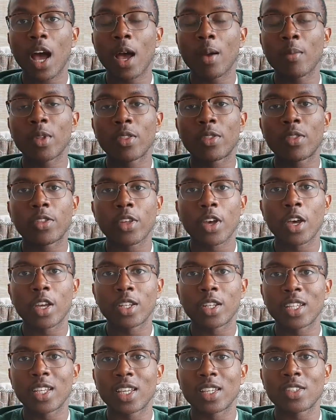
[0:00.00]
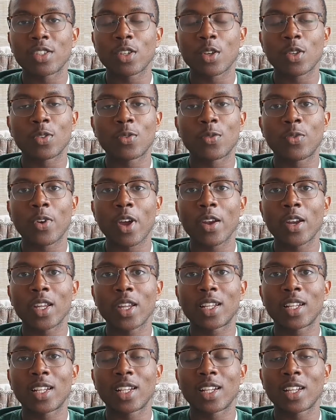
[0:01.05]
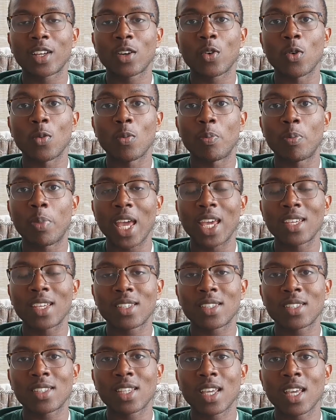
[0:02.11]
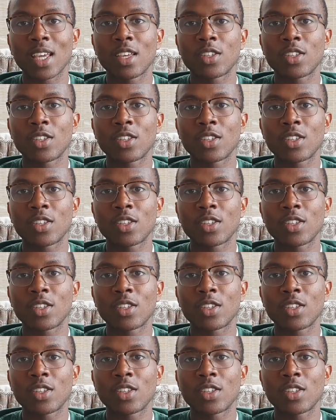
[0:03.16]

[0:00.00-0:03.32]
I'm in third year, so it's very clinical based.